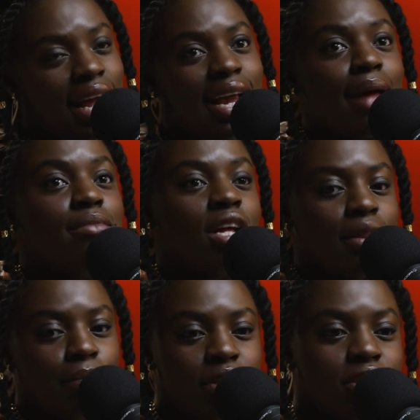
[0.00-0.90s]
Like, I'm not
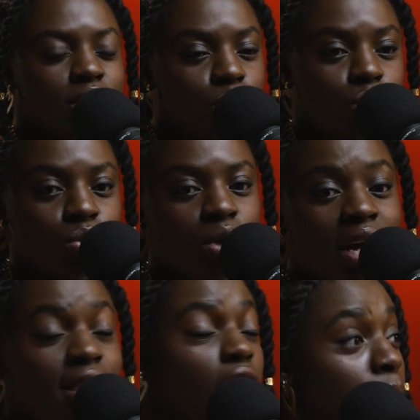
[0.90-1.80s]
the person who.
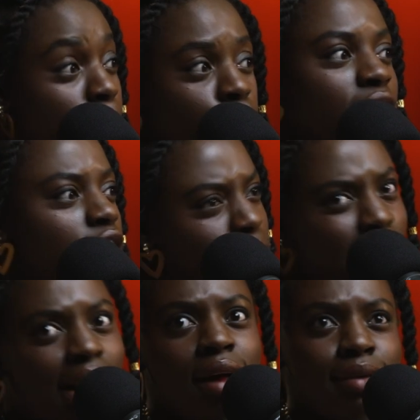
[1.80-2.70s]
There are people who can just be
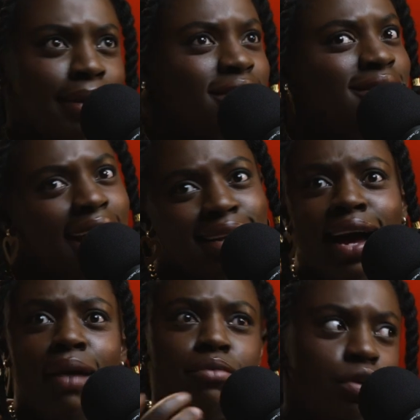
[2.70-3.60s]
like, I'm outside.
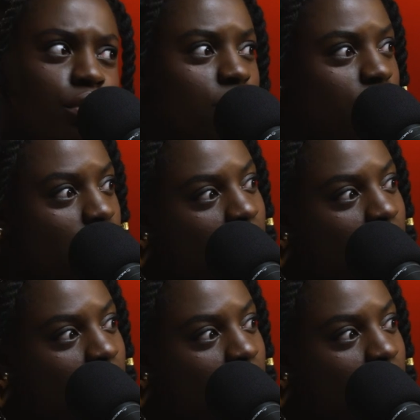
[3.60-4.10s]
Come through.